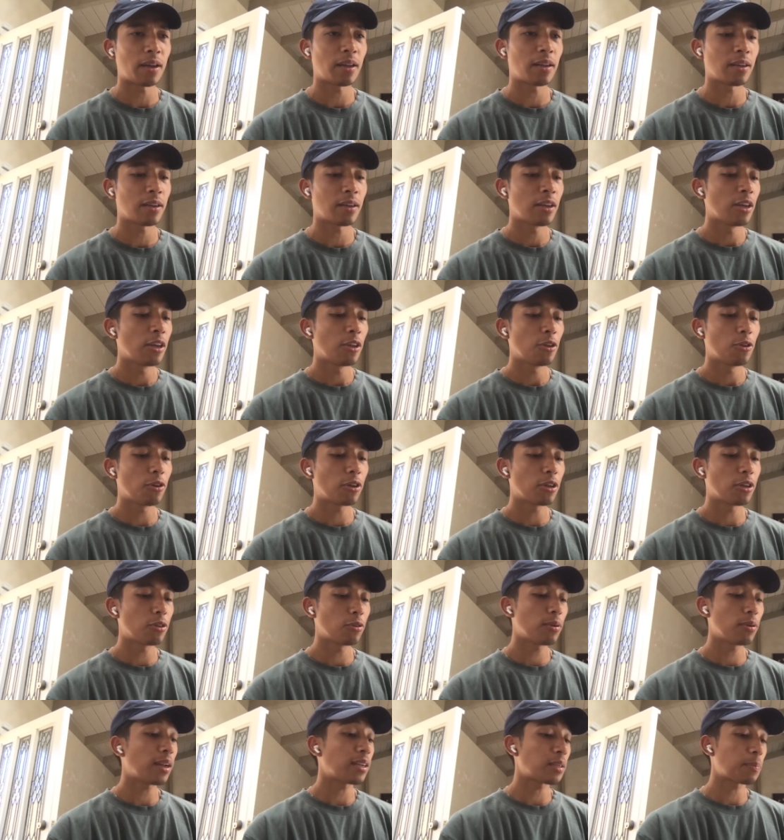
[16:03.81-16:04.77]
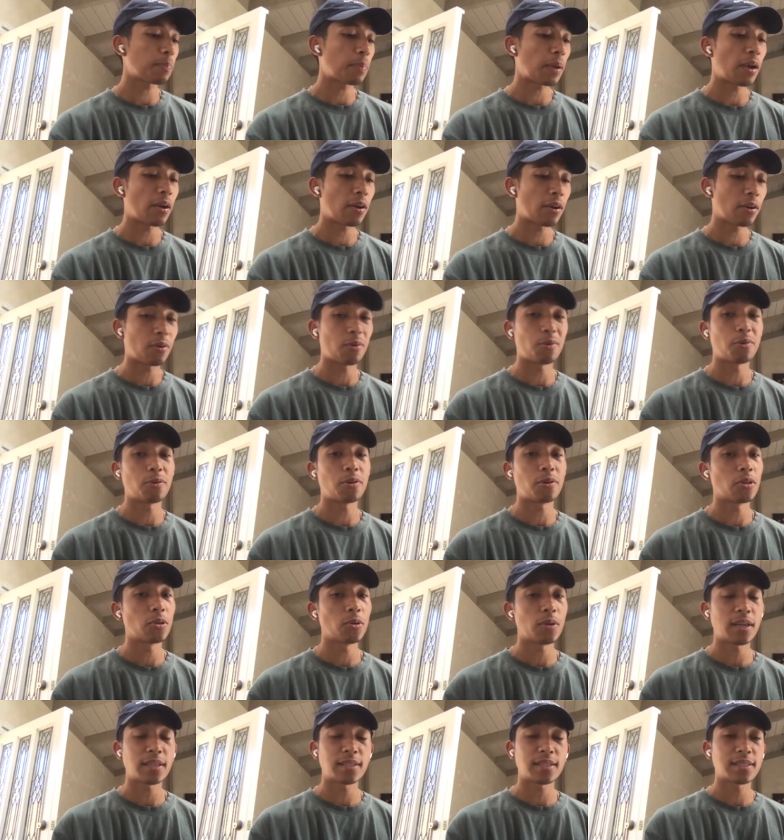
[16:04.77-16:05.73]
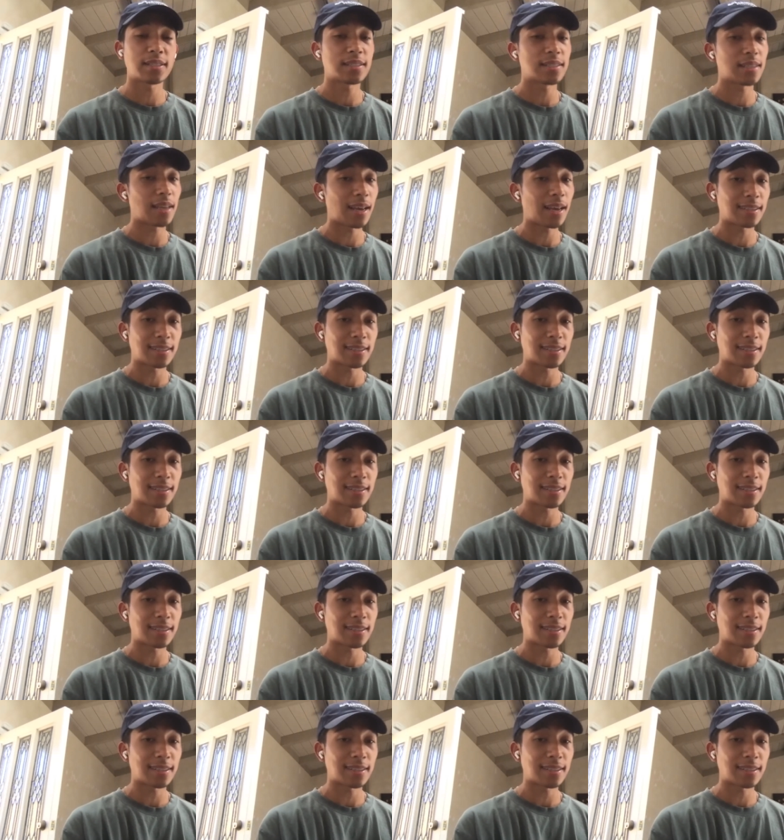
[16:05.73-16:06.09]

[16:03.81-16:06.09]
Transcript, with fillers: And you can do it as a parent, or you can do it as